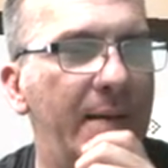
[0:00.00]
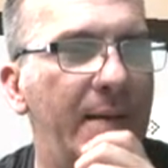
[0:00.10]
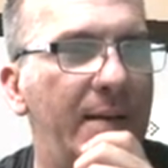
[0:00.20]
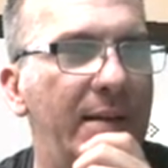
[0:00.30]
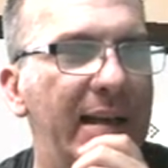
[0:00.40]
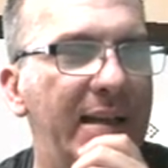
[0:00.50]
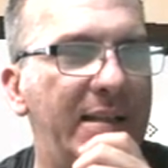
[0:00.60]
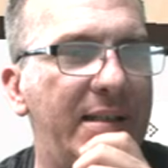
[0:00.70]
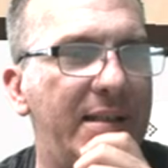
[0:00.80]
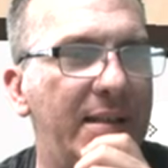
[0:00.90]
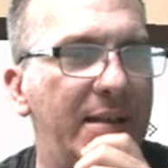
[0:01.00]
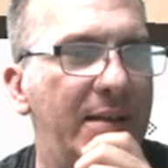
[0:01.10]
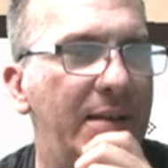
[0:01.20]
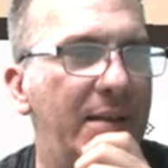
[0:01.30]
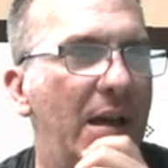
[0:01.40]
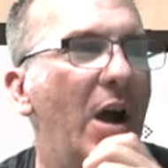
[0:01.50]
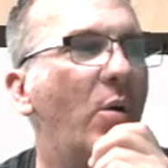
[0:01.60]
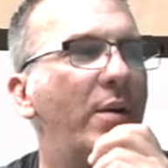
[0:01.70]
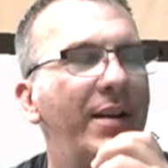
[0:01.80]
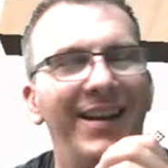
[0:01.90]
Let's,
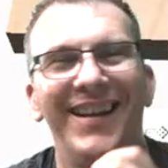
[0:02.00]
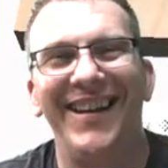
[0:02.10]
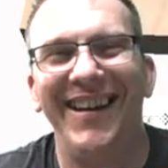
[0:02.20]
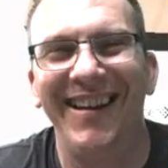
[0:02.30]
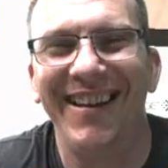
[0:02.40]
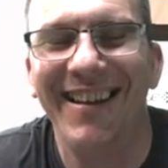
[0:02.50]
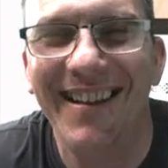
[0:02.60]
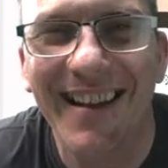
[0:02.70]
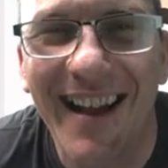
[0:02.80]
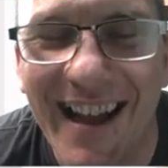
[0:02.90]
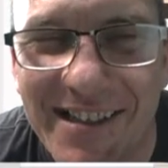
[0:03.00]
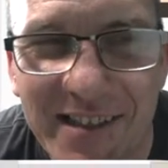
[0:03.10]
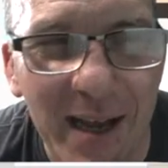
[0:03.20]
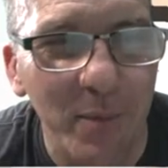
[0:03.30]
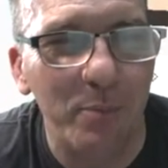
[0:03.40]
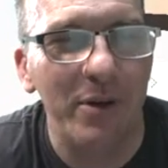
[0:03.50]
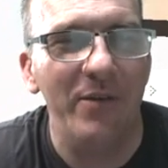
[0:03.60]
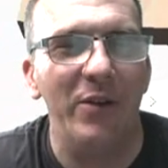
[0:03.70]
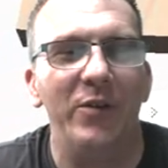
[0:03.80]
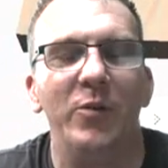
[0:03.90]
oh, I stopped the
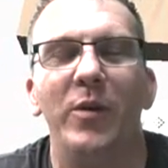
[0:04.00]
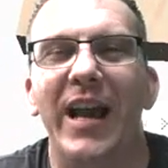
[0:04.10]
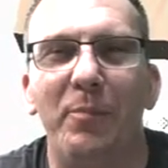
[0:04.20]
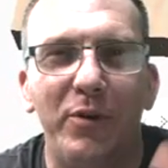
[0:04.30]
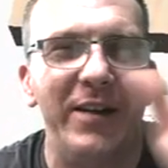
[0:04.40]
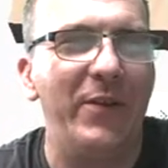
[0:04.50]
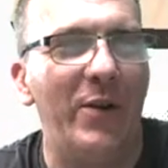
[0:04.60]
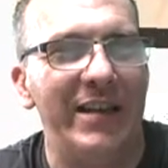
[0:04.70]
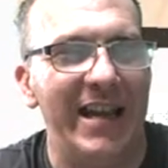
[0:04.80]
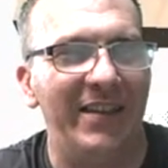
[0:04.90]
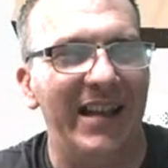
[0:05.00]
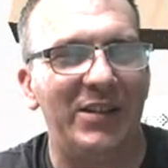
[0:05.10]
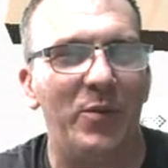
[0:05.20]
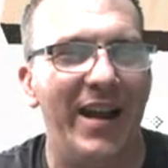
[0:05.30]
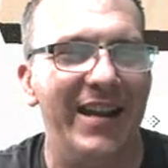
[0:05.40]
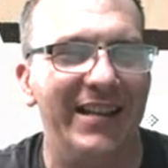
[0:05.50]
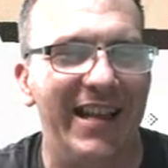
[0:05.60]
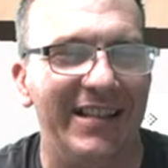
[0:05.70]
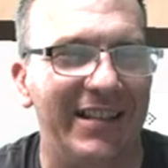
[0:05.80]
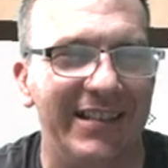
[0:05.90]
preview. We're not previewing yet. That's why
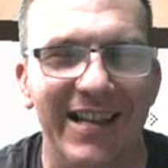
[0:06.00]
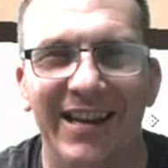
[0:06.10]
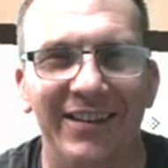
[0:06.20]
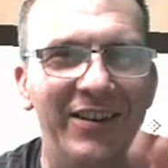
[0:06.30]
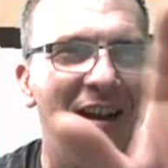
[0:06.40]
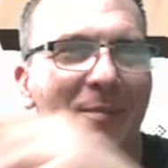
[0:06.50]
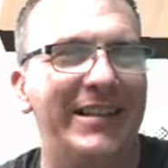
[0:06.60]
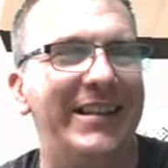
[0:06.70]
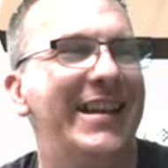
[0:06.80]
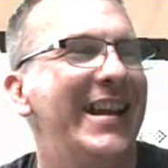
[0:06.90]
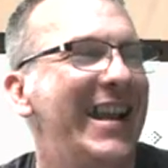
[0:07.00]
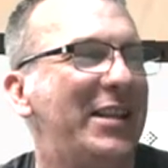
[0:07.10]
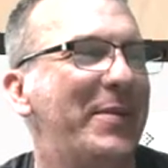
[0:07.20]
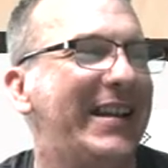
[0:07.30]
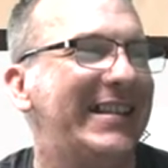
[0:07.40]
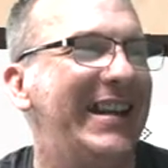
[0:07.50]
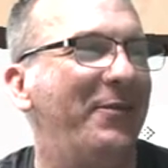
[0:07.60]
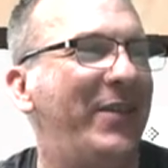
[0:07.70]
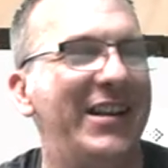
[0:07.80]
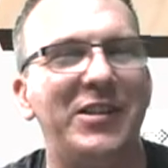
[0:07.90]
it's not an anomaly. It's because I didn't
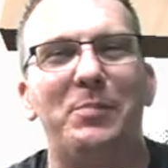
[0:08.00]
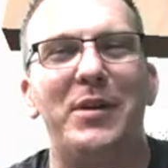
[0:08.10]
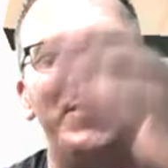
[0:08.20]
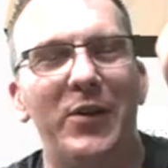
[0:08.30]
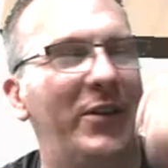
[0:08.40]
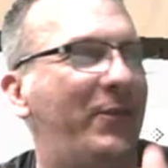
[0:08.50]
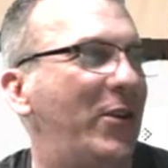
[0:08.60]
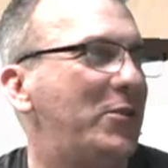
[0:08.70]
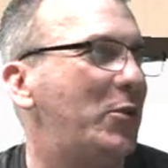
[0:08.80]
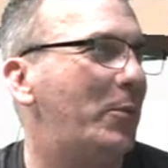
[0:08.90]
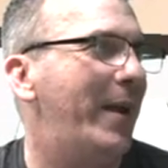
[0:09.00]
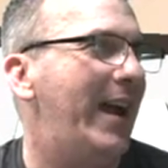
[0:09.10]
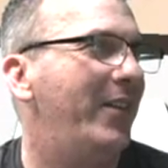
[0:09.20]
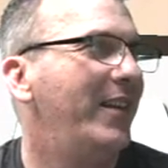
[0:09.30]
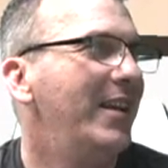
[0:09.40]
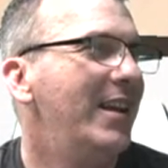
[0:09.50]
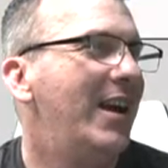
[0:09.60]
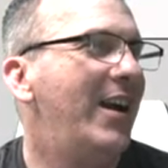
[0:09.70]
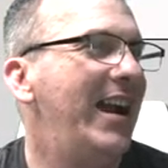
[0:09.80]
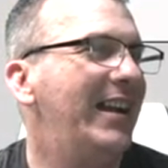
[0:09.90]
finish the preview on the first toolpath. All
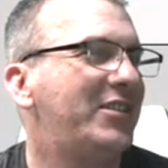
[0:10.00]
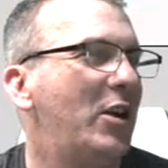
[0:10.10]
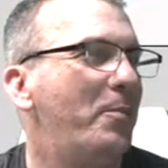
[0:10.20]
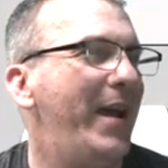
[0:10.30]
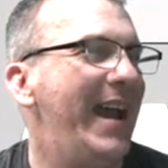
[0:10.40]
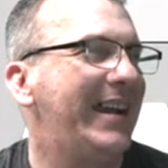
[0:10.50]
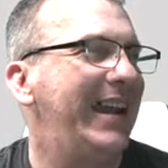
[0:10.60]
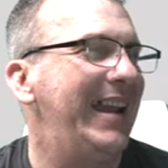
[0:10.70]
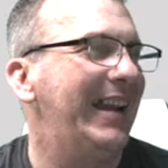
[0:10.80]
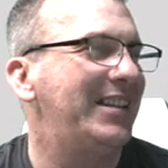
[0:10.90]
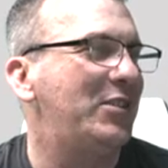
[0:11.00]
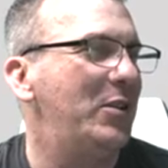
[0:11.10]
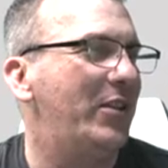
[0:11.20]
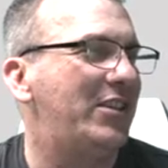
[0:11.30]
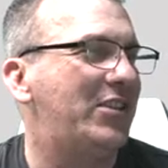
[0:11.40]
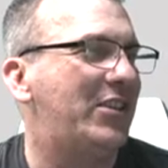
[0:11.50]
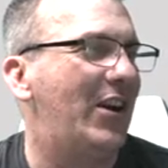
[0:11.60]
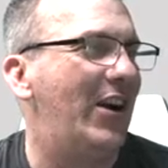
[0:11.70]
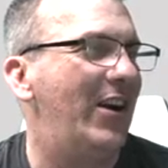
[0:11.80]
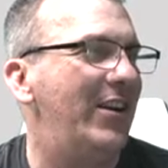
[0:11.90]
right, let's go back and let's do the
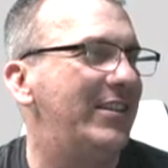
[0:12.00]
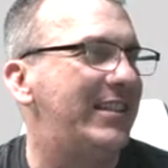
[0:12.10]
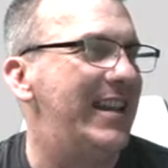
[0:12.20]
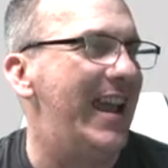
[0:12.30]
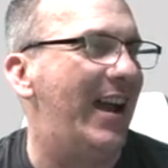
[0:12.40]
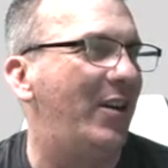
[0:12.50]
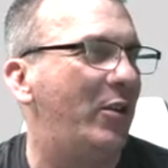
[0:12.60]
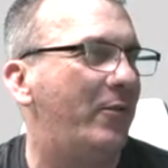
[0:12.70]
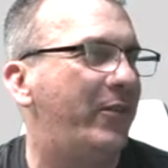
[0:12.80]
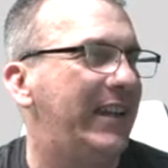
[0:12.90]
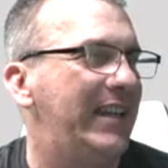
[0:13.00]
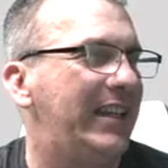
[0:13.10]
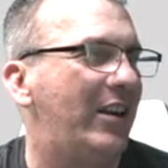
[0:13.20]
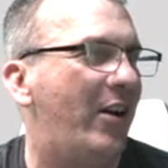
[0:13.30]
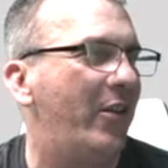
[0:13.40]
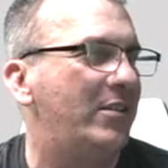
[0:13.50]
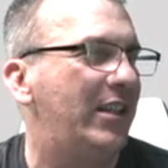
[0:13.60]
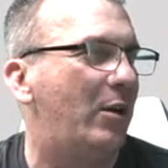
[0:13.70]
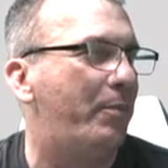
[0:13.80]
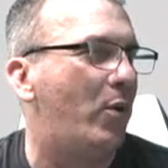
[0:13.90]
stars now. Don't forget to get all those
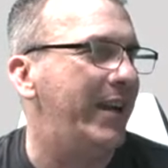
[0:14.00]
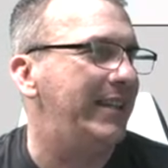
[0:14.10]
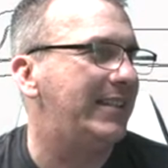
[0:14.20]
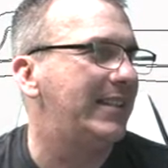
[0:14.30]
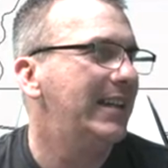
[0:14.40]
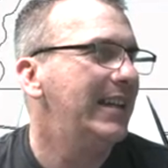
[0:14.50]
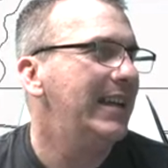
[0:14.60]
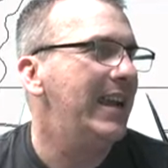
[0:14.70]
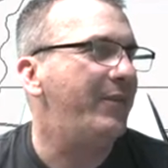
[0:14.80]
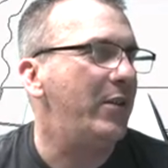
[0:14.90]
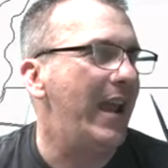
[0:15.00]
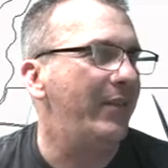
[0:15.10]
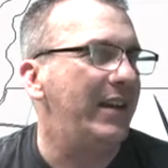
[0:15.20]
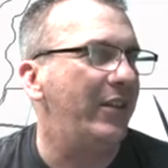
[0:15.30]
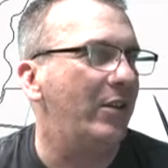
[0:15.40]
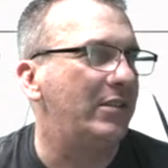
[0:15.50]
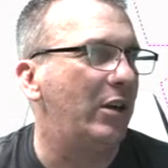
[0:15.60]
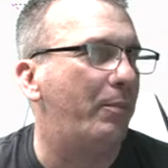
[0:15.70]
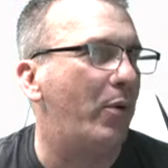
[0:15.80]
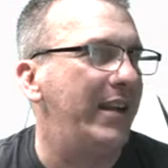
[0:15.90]
little points if you have any of those little
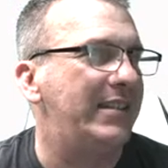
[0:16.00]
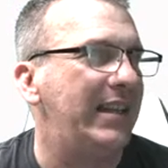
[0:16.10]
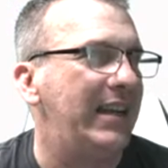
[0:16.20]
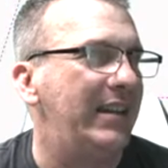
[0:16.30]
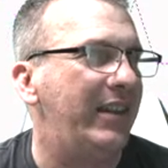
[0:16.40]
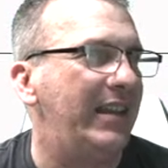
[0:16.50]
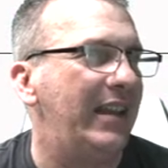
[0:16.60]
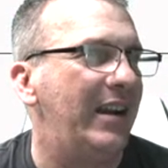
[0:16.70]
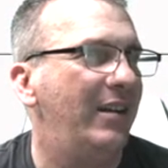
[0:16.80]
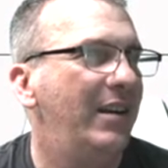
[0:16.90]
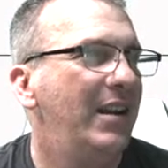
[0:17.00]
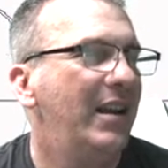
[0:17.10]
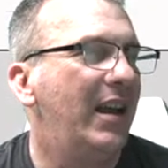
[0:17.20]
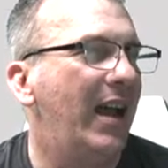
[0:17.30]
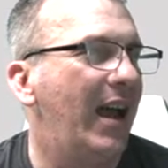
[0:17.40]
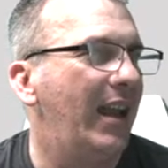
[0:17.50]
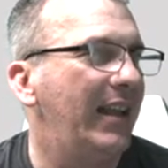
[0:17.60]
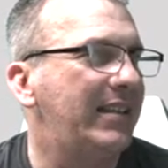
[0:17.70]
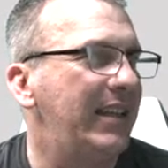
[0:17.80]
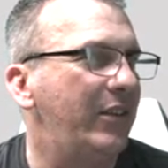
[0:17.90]
points and anything there.
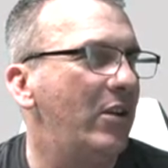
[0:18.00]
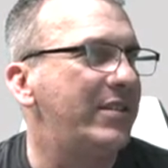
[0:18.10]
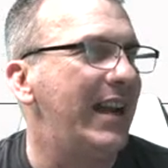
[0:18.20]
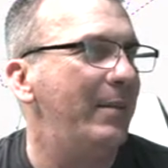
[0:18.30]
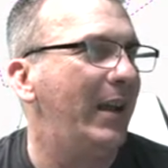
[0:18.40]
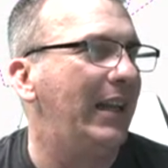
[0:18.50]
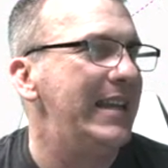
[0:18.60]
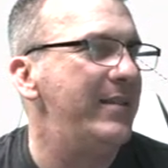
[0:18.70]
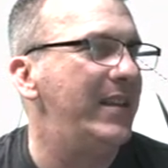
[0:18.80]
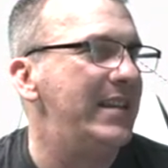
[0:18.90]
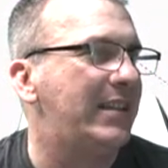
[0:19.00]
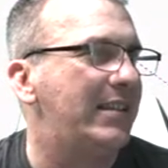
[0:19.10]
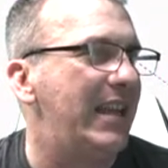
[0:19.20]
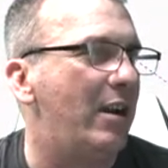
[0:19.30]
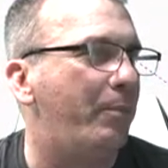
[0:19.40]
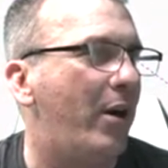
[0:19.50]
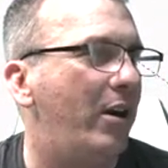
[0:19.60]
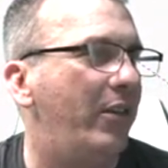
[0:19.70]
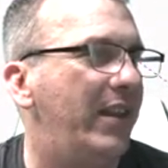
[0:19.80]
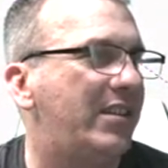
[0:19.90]
Let's get those. And I'm going to leave these because they are part
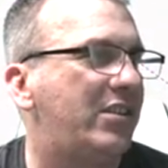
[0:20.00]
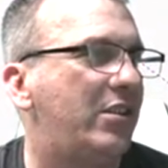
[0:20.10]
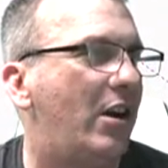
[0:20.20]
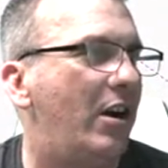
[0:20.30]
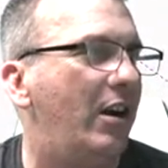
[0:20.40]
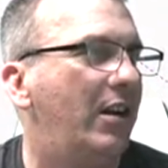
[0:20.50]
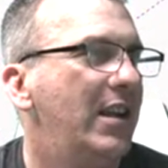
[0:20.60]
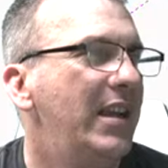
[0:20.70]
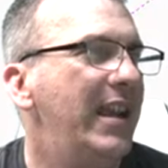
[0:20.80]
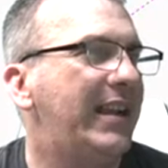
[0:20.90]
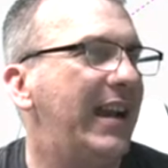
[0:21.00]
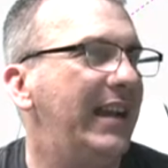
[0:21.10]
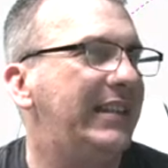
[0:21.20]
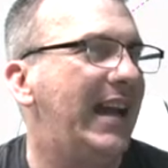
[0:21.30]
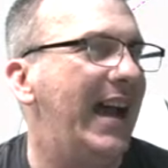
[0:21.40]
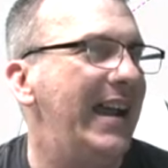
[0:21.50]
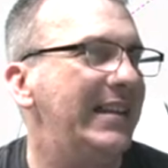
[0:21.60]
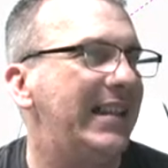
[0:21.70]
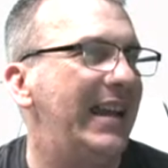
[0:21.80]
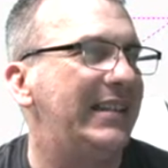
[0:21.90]
of this star. It kind of ties
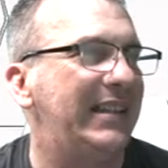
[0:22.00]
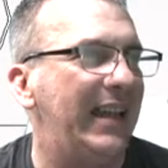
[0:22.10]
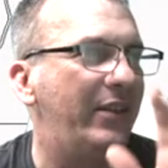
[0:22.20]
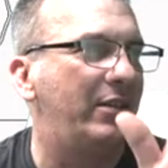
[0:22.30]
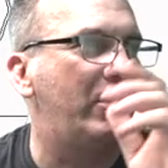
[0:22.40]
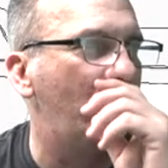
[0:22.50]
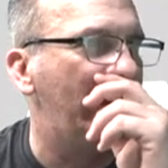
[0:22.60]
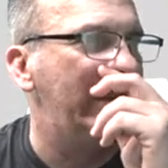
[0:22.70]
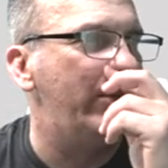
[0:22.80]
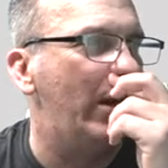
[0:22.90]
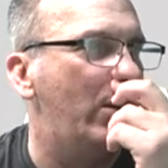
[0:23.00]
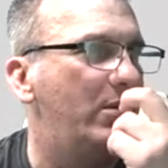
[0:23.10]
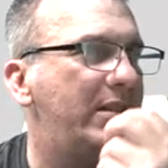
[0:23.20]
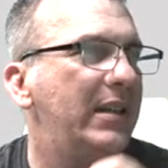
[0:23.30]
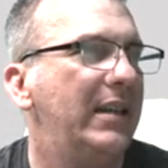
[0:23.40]
that together, so we'll leave those.